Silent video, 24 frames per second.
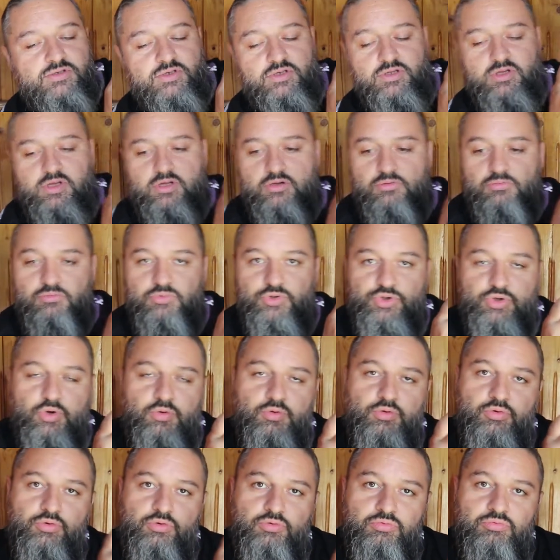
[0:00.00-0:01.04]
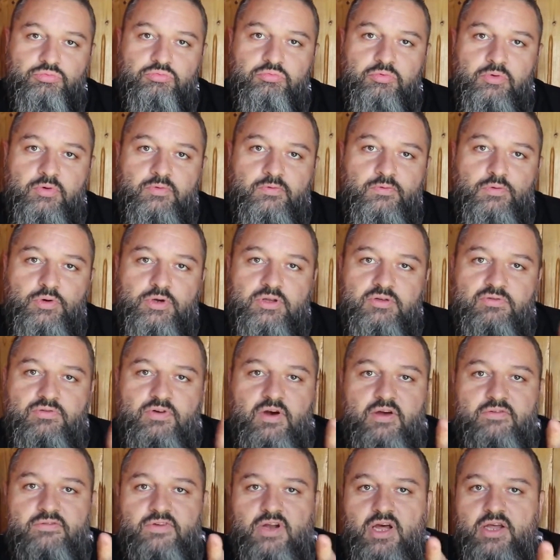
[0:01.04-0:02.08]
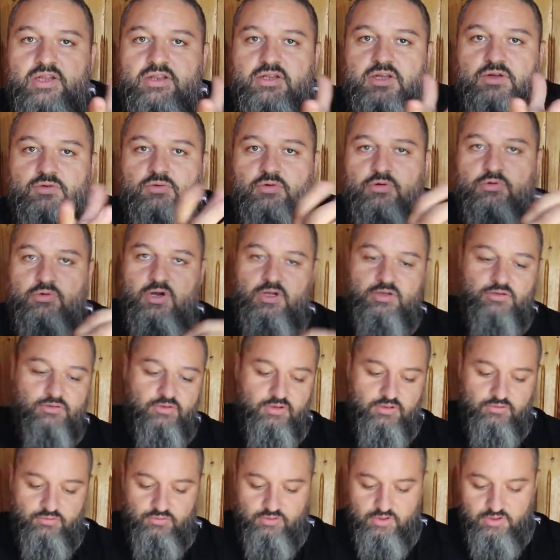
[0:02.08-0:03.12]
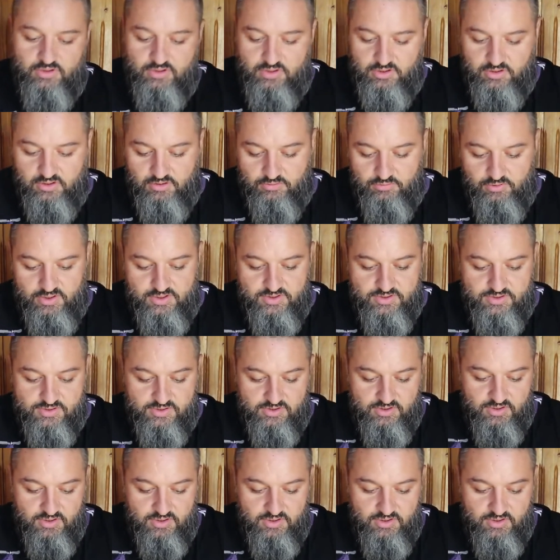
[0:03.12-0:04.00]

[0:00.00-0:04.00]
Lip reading: It can show you 45, 90 or 120 degrees.